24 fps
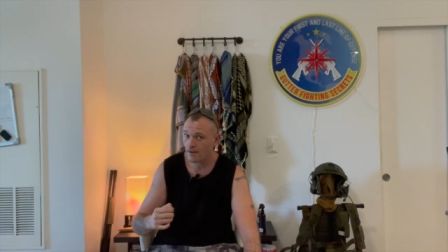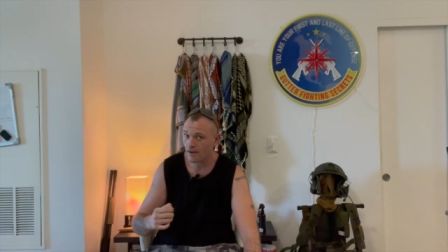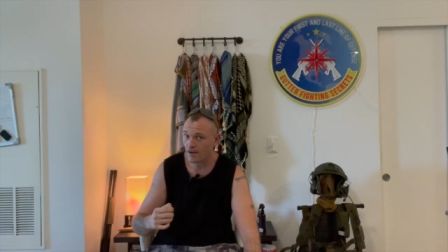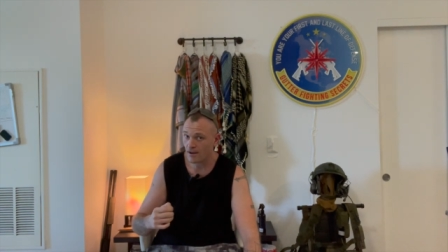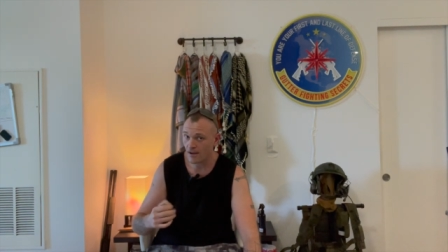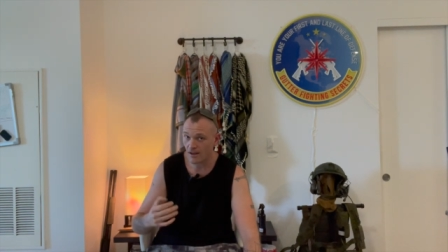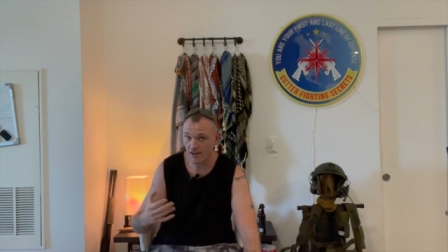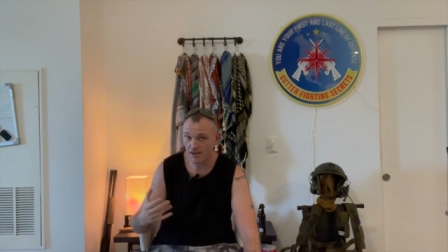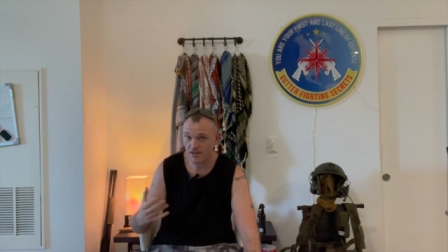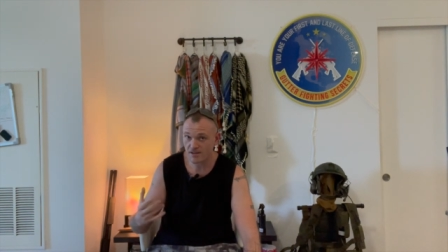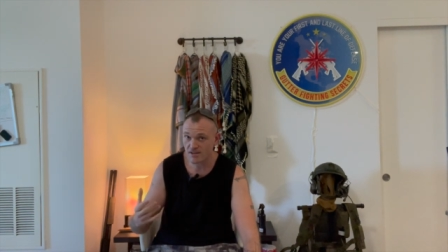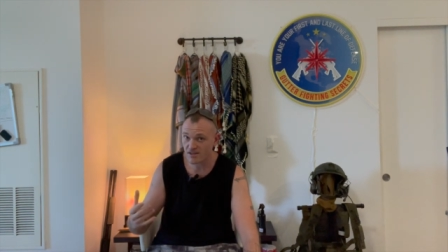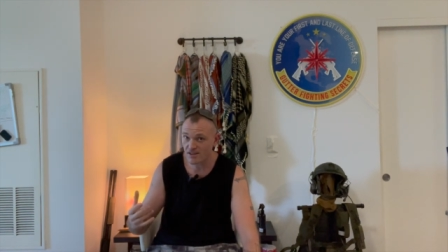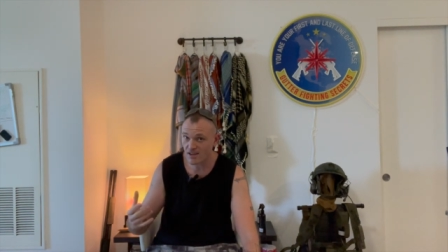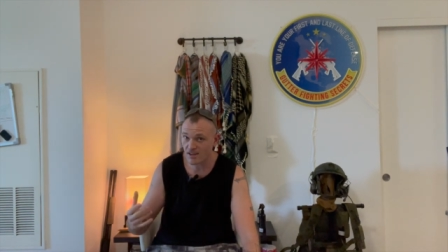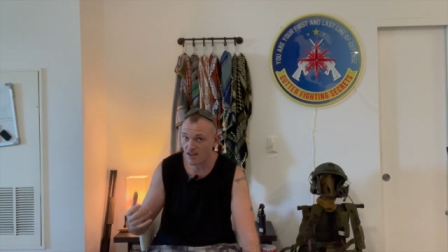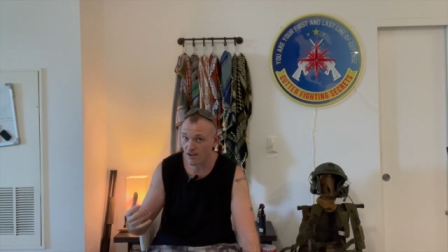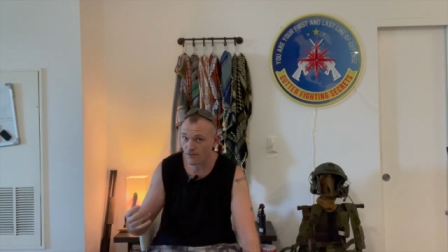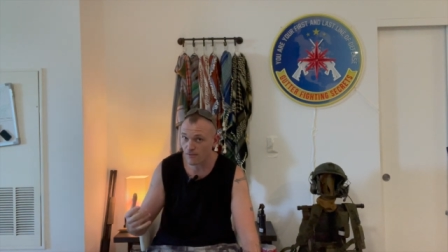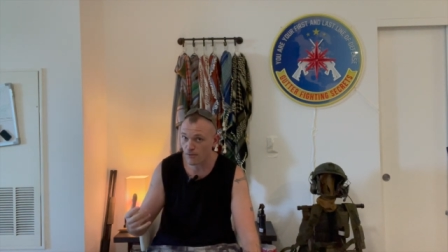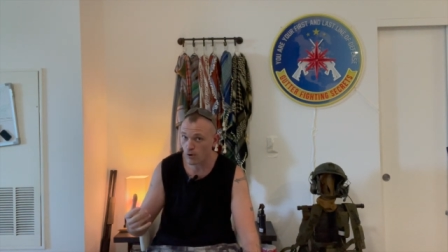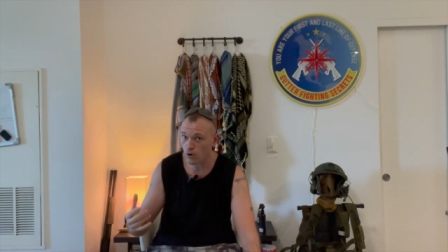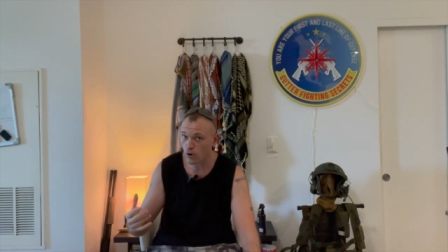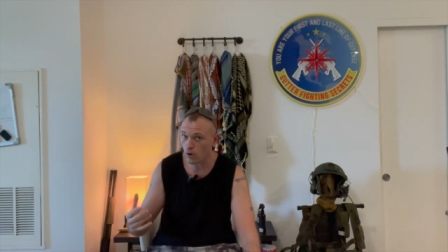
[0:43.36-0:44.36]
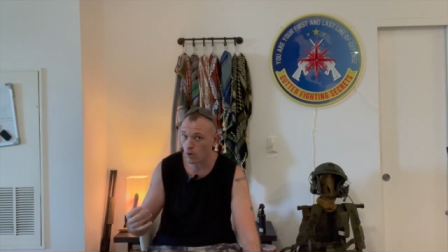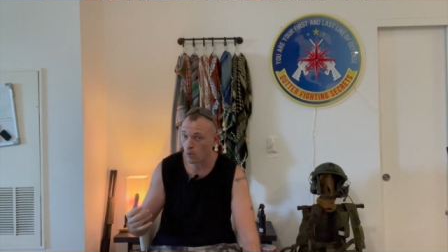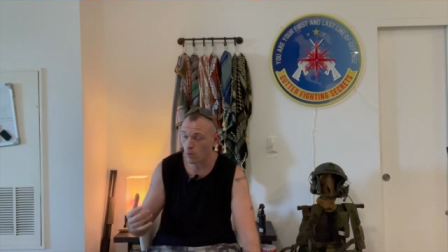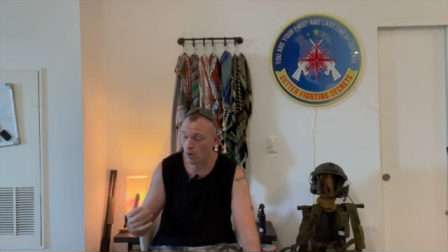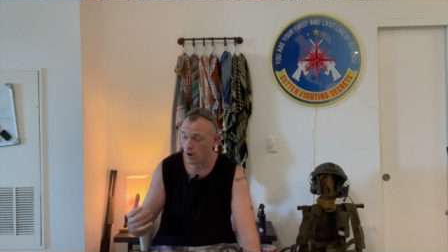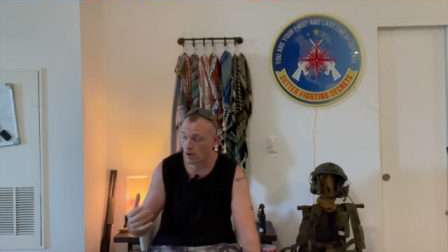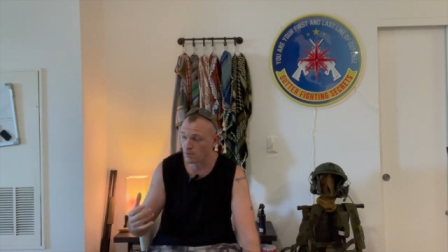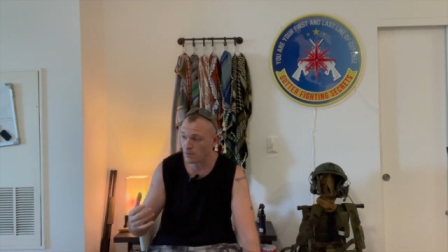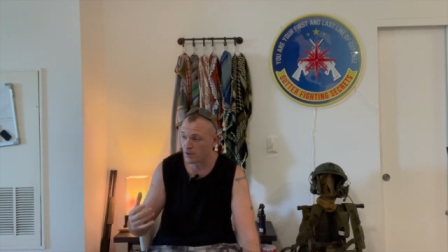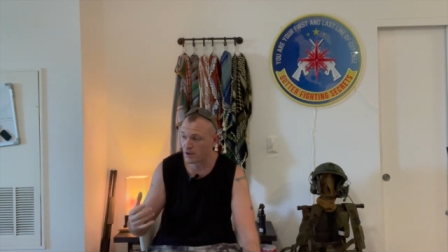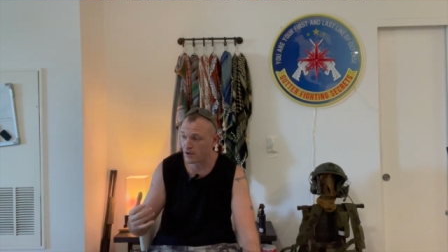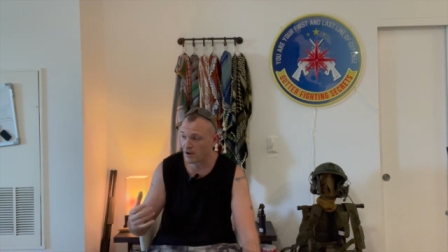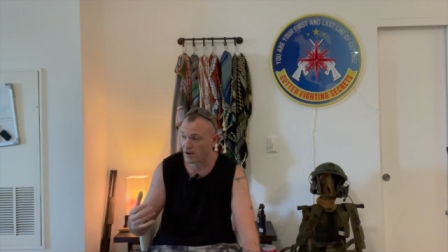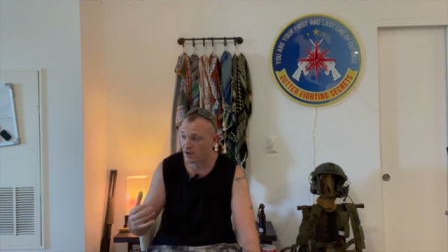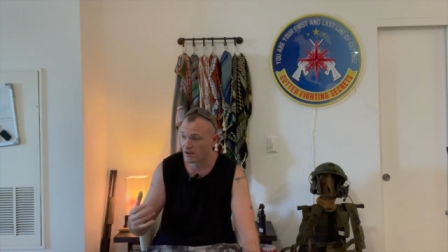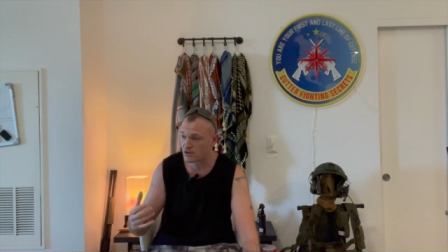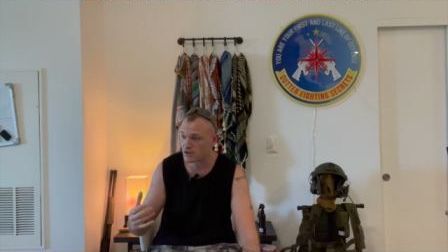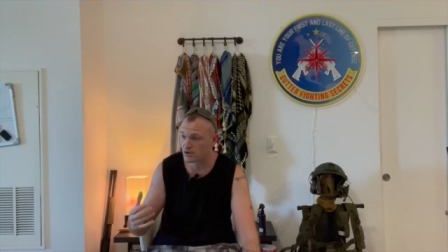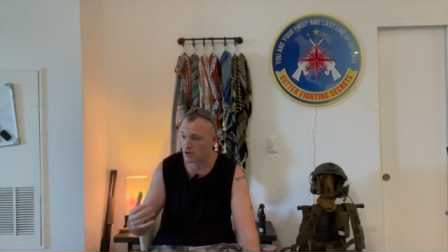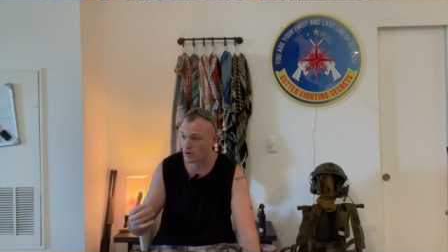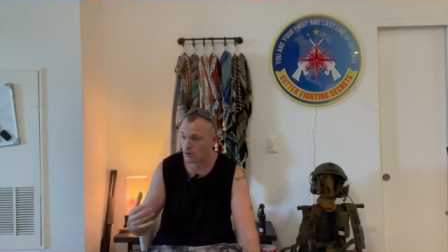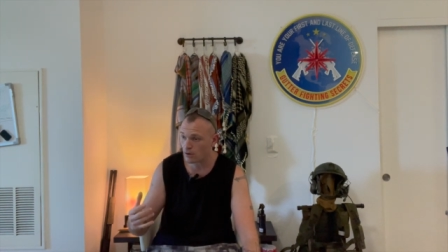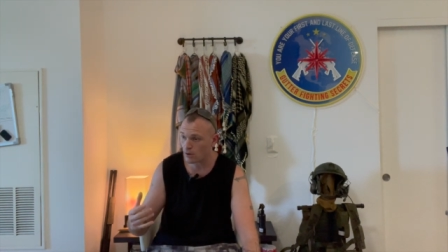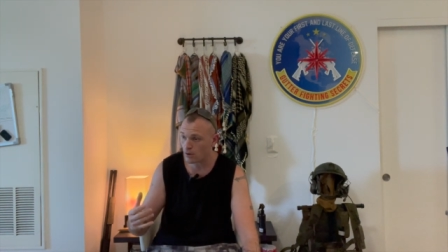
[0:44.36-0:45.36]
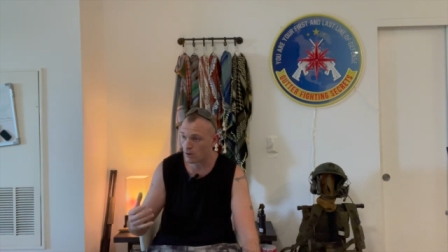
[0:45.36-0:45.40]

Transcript: And this is a difficult one because